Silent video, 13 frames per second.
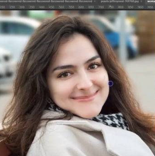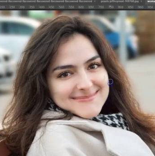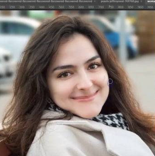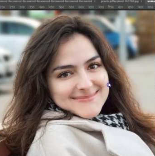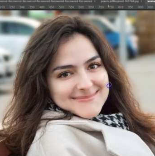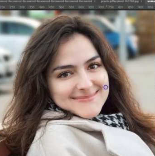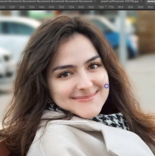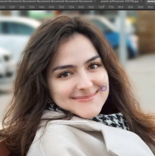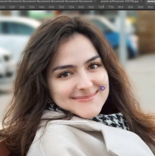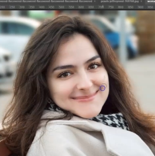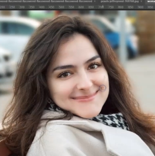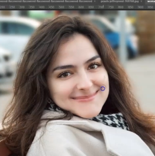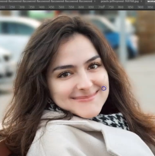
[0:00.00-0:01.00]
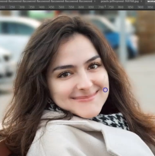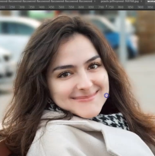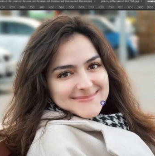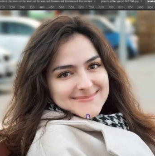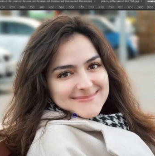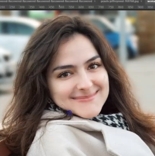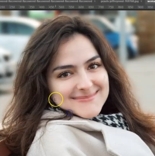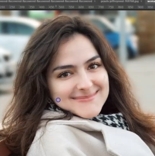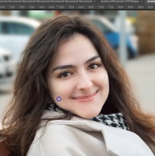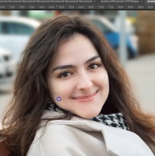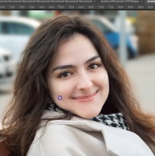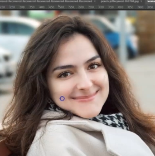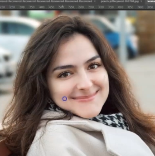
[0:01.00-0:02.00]

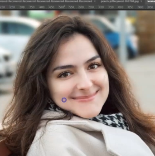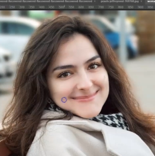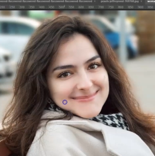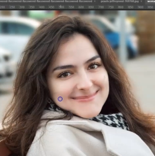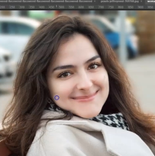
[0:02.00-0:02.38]
Nobody speaks.